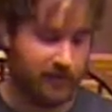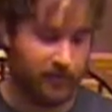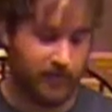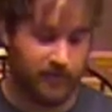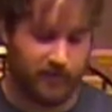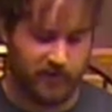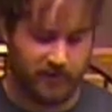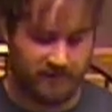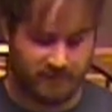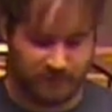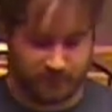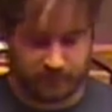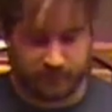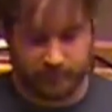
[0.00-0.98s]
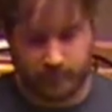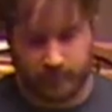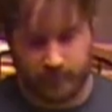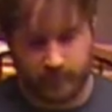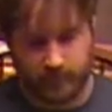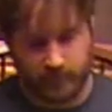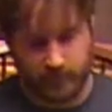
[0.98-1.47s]
gripper.
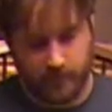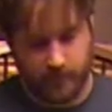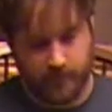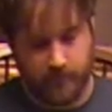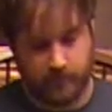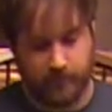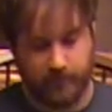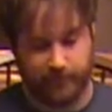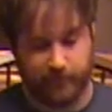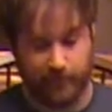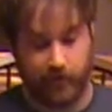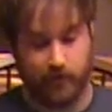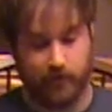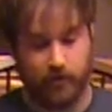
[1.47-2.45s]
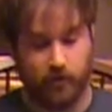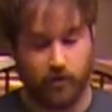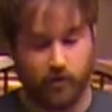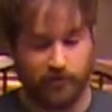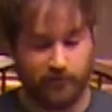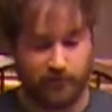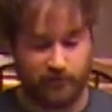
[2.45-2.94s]
We've got a
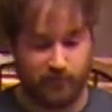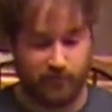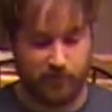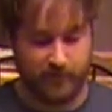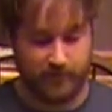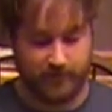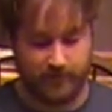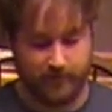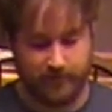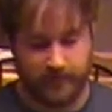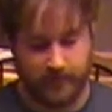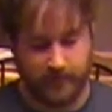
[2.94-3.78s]
chrome spring,